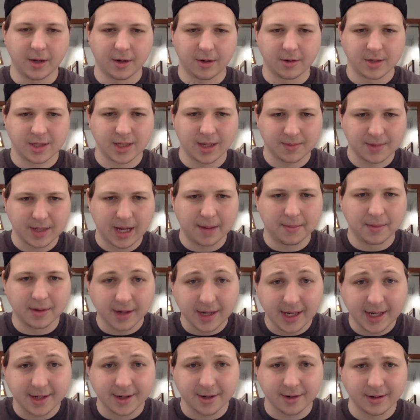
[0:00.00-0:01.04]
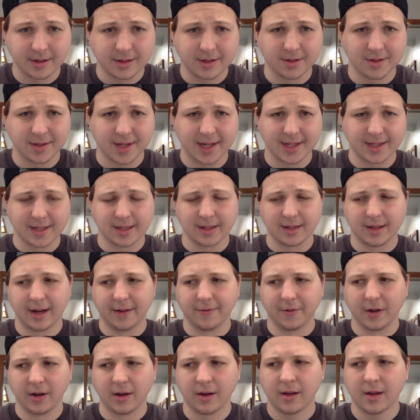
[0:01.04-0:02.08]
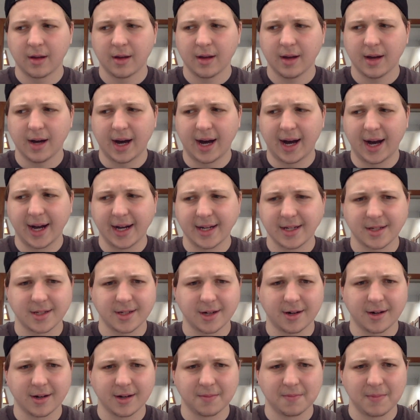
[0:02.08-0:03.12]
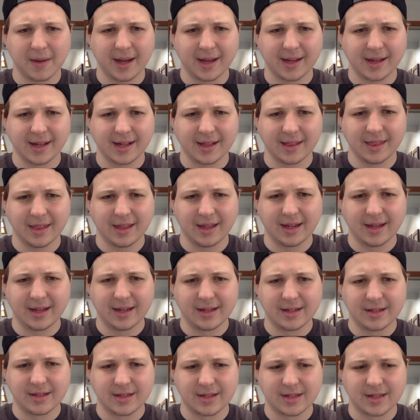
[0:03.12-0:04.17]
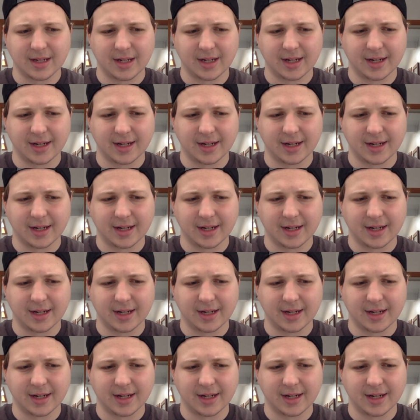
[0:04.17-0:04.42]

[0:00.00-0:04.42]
sometime later in 2011, I started making these